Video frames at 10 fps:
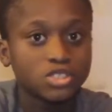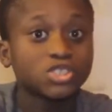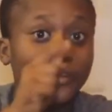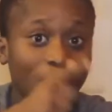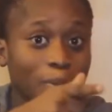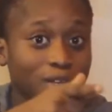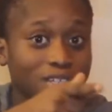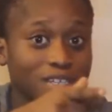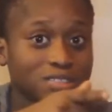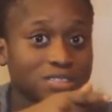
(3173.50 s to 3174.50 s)
Sorry
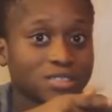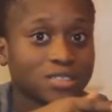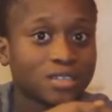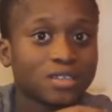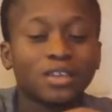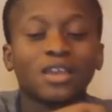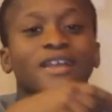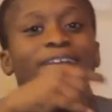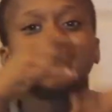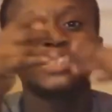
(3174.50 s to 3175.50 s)
about that.
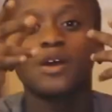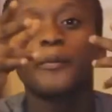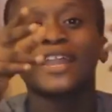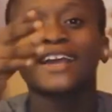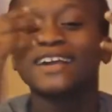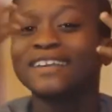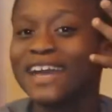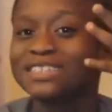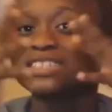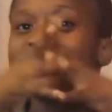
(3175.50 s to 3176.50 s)
It's small, but I
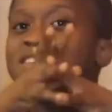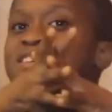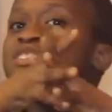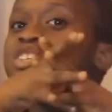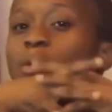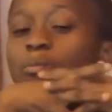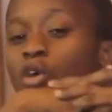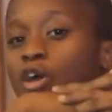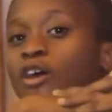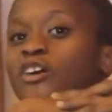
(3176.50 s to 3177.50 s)
can get
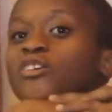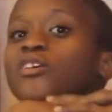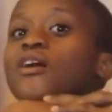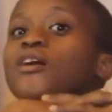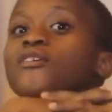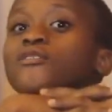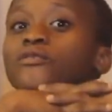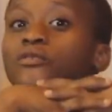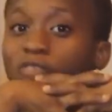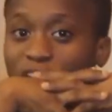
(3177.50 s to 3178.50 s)
some more
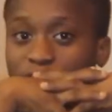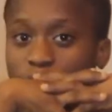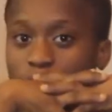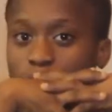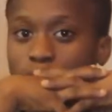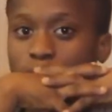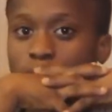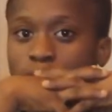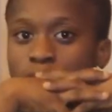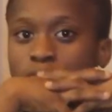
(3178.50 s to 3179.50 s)
value.
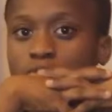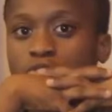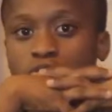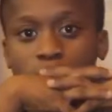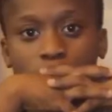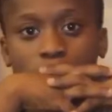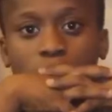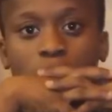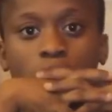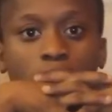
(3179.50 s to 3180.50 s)
So
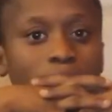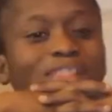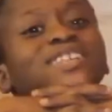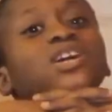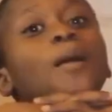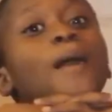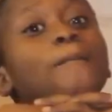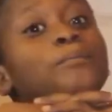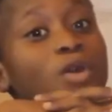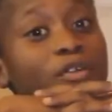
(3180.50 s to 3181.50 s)
let's talk
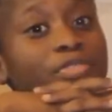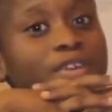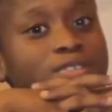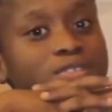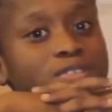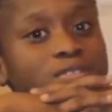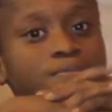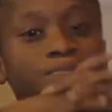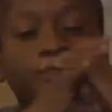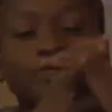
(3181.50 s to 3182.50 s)
about more things.